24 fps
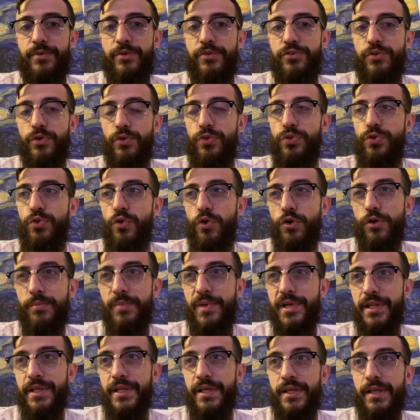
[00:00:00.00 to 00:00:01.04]
So
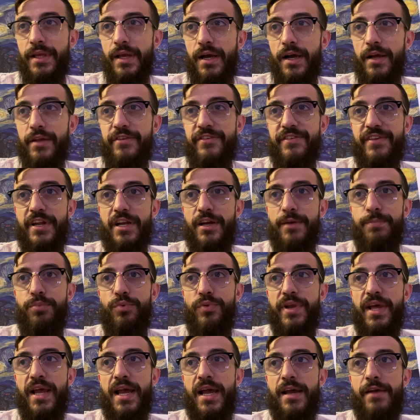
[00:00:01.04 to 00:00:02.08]
normally a setup
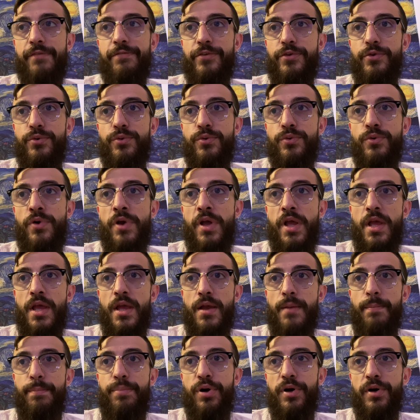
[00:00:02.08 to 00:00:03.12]
would have you
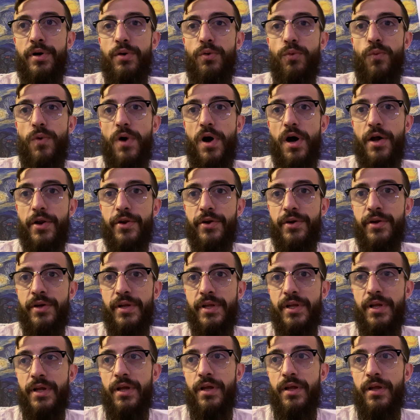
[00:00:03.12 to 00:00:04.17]
put water
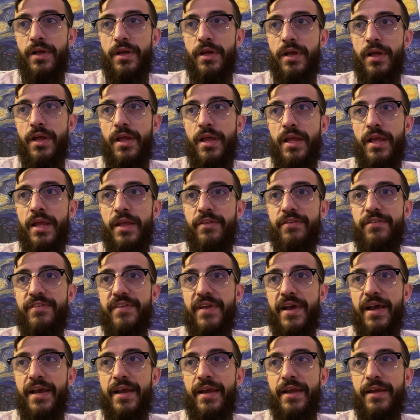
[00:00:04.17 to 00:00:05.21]

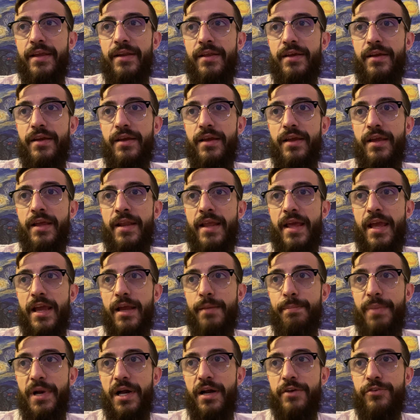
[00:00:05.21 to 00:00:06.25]
inside an egg
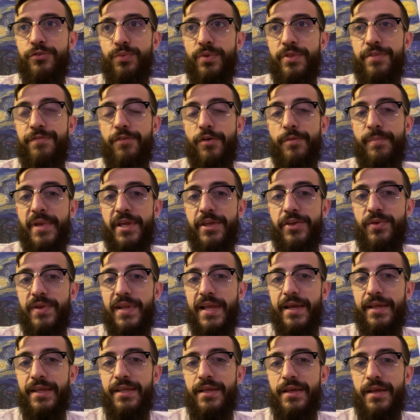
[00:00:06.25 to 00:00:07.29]
box with
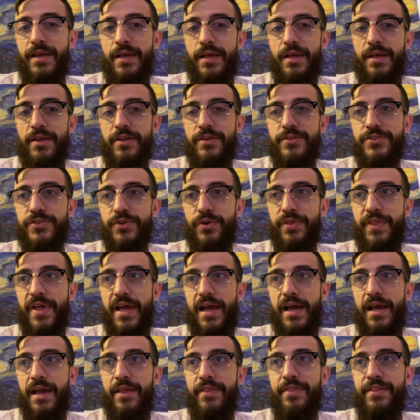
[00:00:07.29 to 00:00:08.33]
vermiculite, so
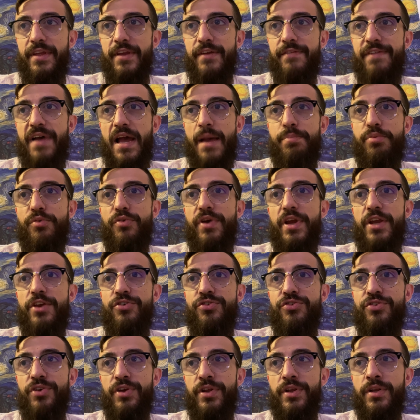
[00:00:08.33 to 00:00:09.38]
that the
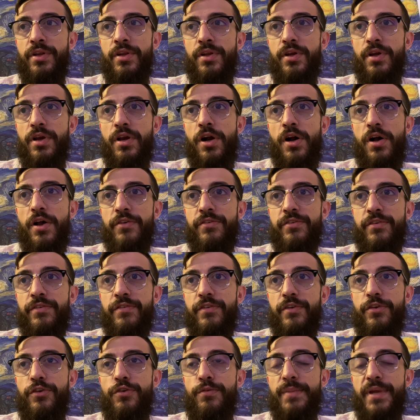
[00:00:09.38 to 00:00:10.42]
evaporation causes the
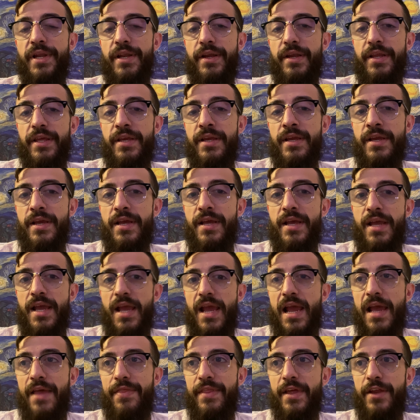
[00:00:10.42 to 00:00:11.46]
humidity,
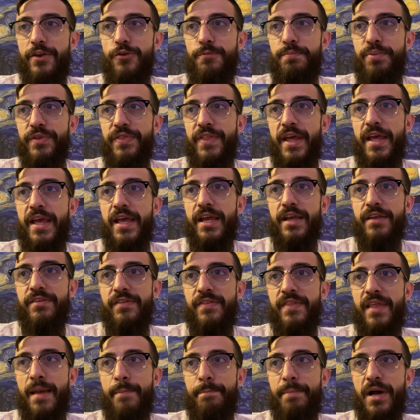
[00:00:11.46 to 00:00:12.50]
and then you put the eggs in
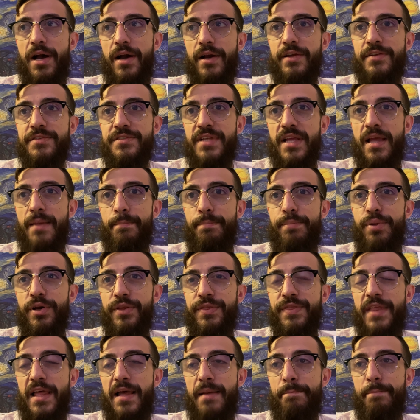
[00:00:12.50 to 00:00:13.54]
that box and put
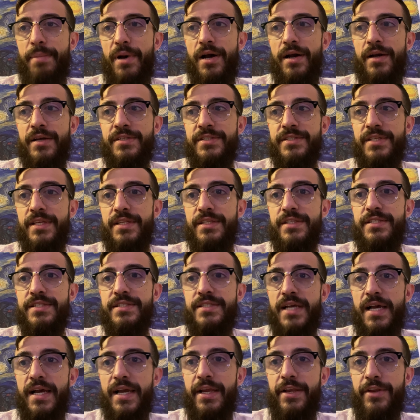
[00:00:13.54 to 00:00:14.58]
that box
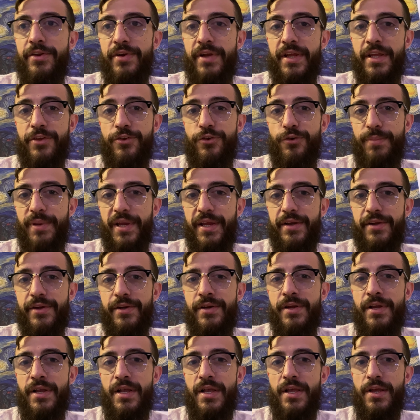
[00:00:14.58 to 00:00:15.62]
inside your incubator,
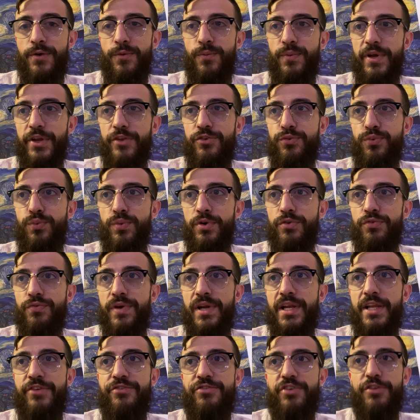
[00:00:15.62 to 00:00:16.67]
which would
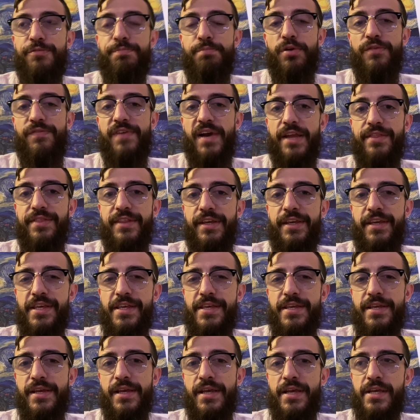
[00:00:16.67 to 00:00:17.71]
really just provide the
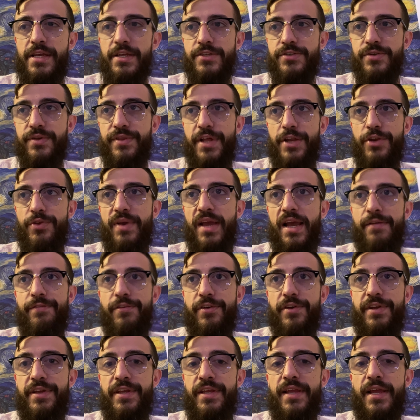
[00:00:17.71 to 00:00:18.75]
heat. So then you have your
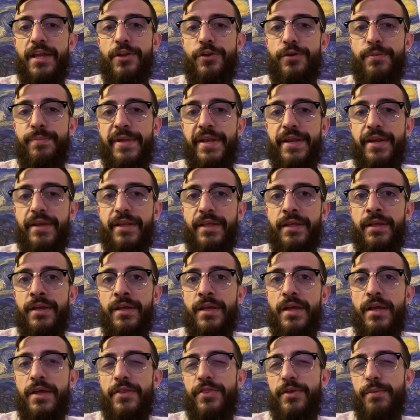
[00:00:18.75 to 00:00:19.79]
heat and humidity.
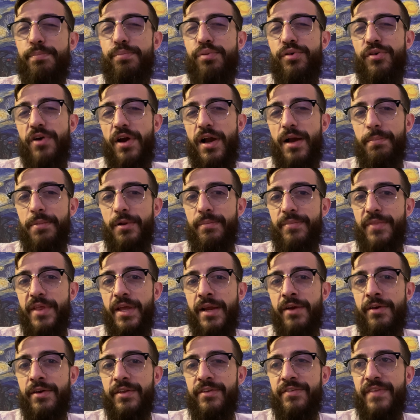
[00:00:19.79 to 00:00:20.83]
The problem
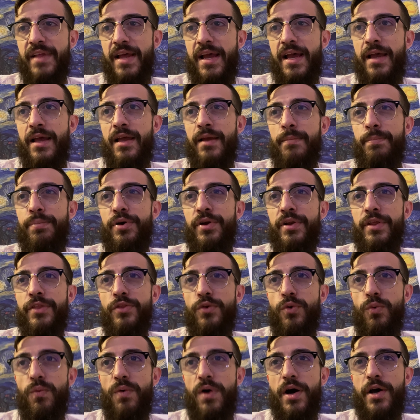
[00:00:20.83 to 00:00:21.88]
there is that putting the
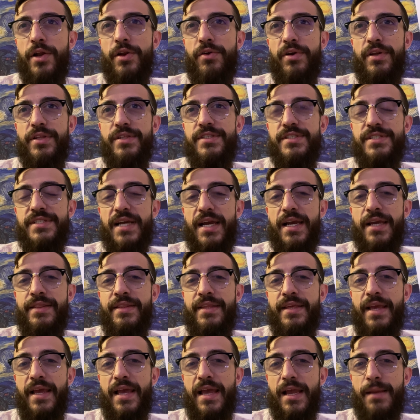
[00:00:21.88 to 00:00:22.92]
water inside
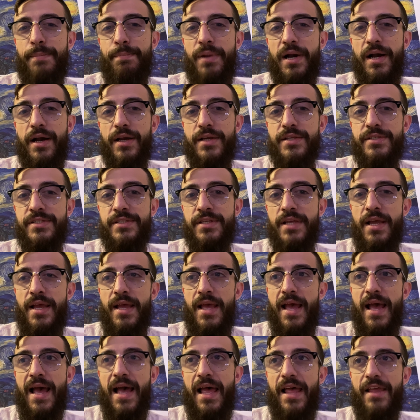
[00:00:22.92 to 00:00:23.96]
the egg box
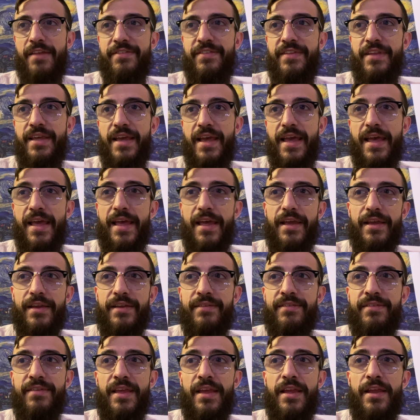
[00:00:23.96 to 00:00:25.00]
has the
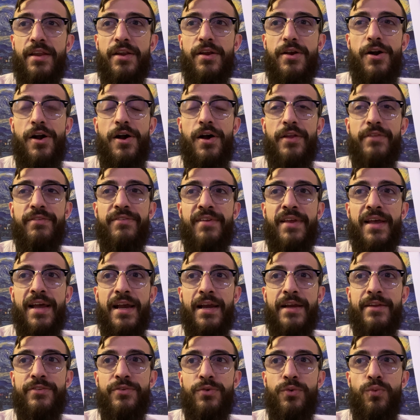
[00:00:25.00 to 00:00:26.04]
eggs in
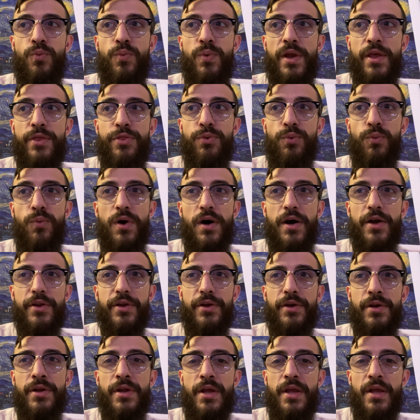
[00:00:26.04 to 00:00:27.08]
contact with
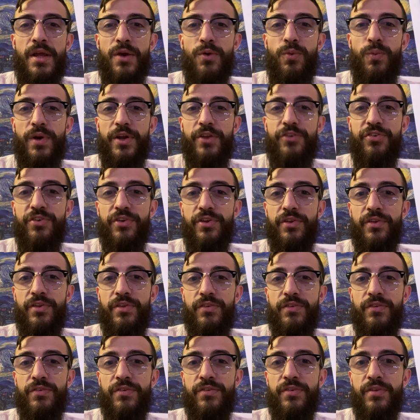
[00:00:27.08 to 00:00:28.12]
water, which
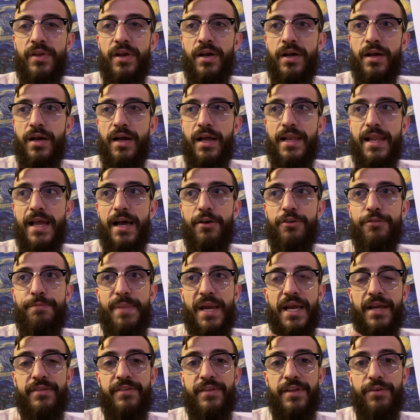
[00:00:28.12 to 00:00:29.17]
is allows
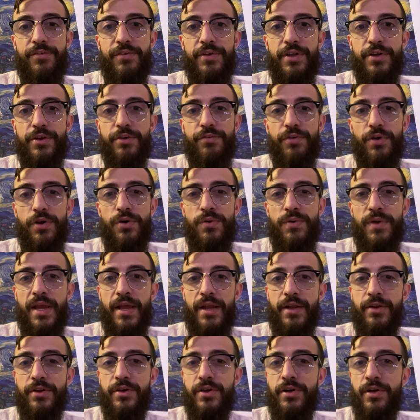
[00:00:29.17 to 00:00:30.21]
bacteria to grow
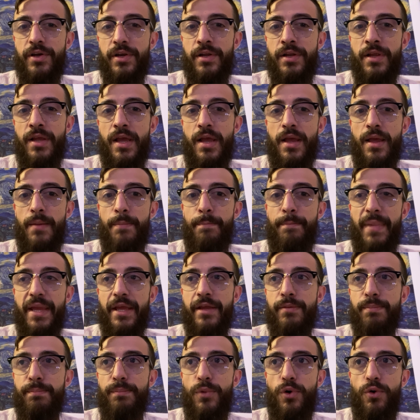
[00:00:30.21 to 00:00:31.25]
and could
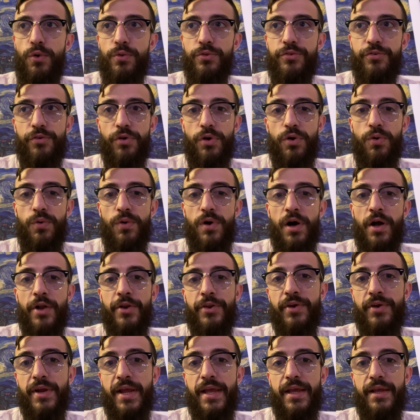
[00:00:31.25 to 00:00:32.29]
make mold grow on
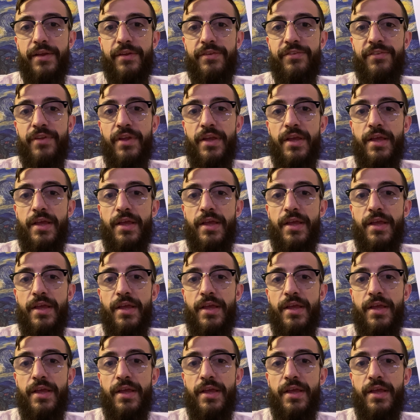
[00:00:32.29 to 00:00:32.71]
eggs.